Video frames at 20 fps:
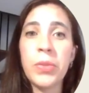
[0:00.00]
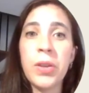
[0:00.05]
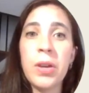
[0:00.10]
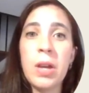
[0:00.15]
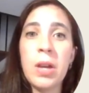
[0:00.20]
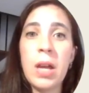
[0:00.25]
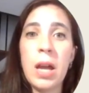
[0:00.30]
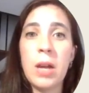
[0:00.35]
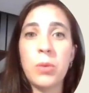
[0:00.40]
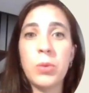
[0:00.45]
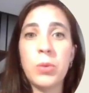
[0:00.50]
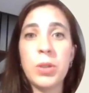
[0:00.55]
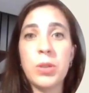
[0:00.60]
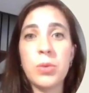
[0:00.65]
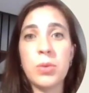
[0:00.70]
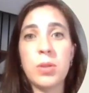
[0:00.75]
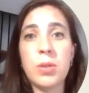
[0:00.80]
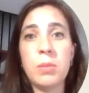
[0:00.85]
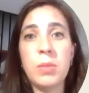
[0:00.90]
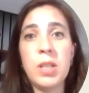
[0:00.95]
and we
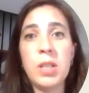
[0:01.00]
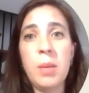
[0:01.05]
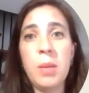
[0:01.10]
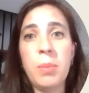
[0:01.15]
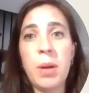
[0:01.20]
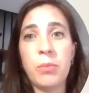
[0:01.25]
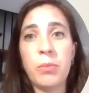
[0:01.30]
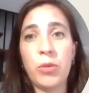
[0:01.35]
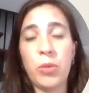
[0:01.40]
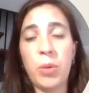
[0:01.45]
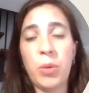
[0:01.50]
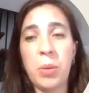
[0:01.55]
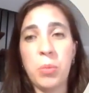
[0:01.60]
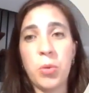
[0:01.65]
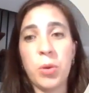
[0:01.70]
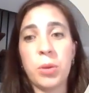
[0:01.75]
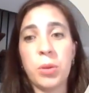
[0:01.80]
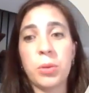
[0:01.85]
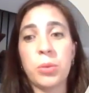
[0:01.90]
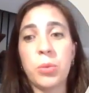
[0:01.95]
used the media pipe
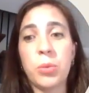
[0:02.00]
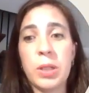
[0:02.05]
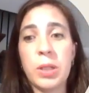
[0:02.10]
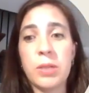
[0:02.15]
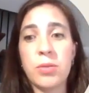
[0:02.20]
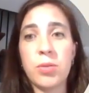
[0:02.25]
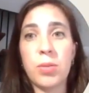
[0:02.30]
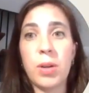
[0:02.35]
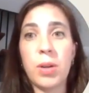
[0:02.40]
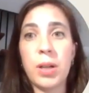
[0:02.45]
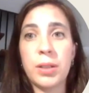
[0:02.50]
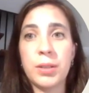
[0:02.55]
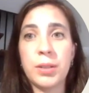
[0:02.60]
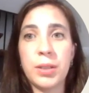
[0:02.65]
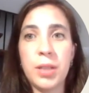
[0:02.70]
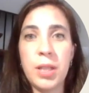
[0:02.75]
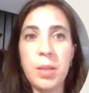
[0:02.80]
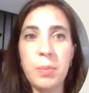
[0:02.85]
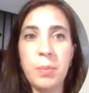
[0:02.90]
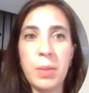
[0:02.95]
framework to extract
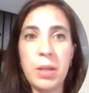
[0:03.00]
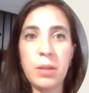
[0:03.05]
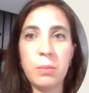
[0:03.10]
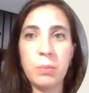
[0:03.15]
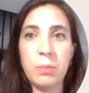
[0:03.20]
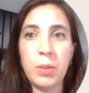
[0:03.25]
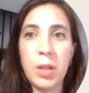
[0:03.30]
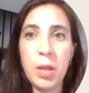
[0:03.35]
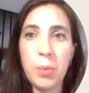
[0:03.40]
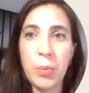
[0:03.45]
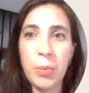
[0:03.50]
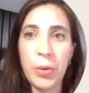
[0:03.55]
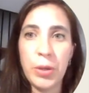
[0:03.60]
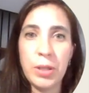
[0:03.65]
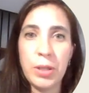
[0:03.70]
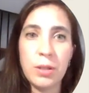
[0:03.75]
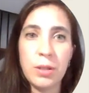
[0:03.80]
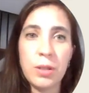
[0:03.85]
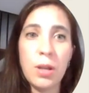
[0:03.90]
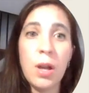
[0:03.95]
key
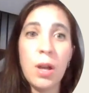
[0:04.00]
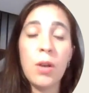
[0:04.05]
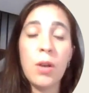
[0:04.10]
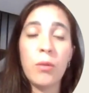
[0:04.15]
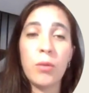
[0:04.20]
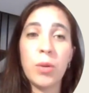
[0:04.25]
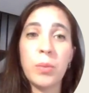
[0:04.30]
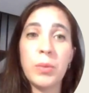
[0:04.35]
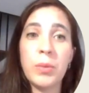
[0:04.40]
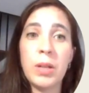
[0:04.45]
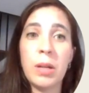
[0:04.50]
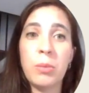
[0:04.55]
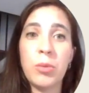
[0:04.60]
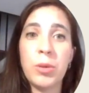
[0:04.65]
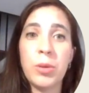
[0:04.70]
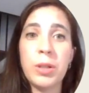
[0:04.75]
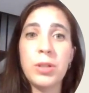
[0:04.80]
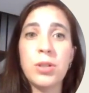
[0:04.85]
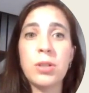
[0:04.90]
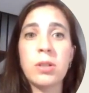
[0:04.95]
points. From the
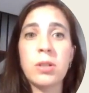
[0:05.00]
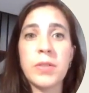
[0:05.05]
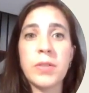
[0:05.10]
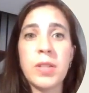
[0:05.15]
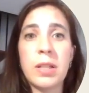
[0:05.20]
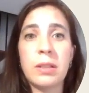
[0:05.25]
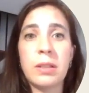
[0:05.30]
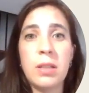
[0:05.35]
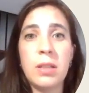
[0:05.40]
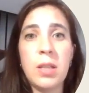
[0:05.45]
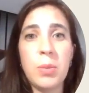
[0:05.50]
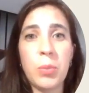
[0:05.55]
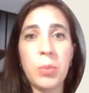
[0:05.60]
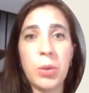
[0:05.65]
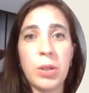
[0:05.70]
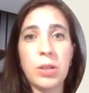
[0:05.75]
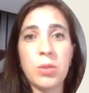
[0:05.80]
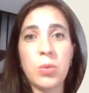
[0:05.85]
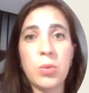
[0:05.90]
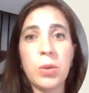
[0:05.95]
elaboration of said key
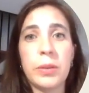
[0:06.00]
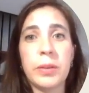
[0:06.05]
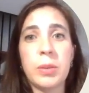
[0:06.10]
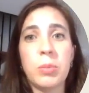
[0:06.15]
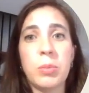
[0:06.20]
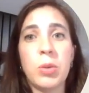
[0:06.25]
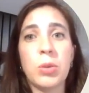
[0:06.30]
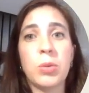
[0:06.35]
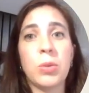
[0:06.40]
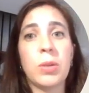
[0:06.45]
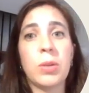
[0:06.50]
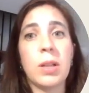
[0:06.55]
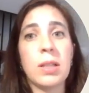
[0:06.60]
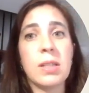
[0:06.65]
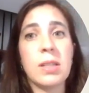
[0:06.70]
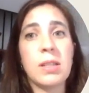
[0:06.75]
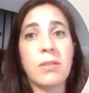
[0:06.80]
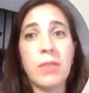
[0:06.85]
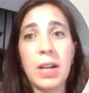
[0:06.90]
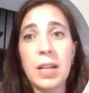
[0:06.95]
points, we were able to
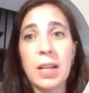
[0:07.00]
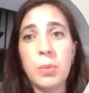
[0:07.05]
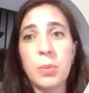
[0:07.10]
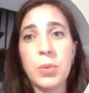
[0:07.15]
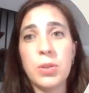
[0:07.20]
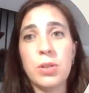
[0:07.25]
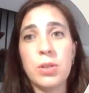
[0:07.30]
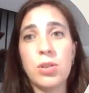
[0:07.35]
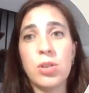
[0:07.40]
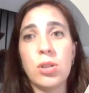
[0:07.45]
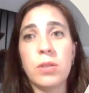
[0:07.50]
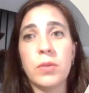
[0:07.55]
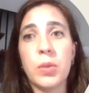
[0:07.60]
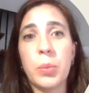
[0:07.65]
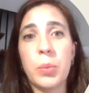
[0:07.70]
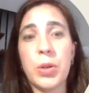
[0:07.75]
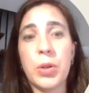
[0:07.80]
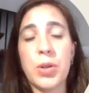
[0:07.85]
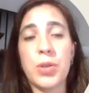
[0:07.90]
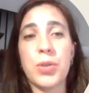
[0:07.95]
classify the position of the
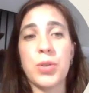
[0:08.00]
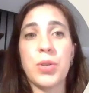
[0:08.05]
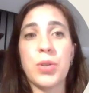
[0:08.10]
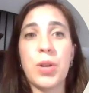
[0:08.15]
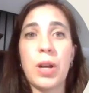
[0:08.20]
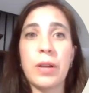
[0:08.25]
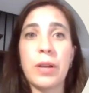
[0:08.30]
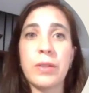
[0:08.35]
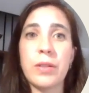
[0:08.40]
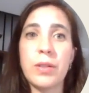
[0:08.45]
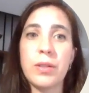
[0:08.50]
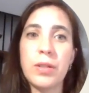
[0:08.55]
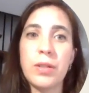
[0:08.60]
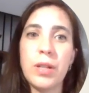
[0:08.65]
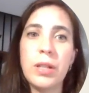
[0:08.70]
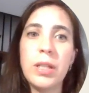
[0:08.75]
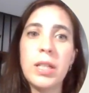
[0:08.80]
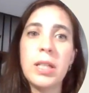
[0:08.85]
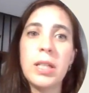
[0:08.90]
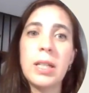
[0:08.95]
person as
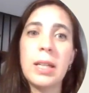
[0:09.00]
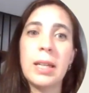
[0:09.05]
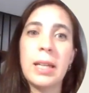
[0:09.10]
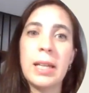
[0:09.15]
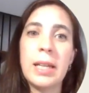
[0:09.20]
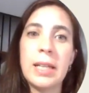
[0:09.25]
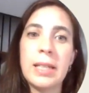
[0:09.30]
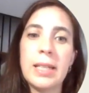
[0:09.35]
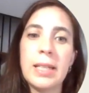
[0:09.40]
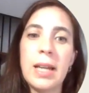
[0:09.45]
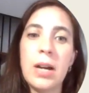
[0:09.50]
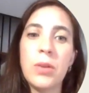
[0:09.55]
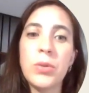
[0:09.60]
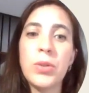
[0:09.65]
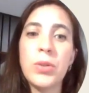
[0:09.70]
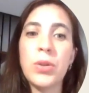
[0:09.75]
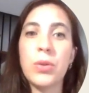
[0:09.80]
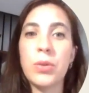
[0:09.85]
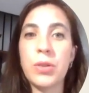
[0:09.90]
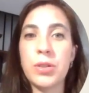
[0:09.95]
sitting, laying
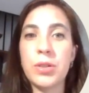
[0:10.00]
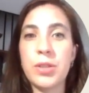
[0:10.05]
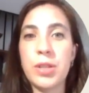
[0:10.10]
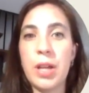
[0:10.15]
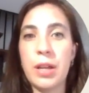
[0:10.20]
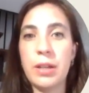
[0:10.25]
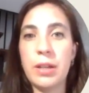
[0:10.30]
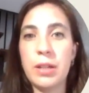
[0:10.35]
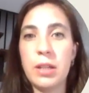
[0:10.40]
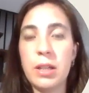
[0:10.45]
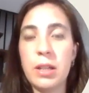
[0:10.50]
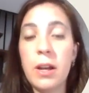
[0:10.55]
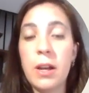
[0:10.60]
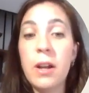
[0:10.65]
down, or standing.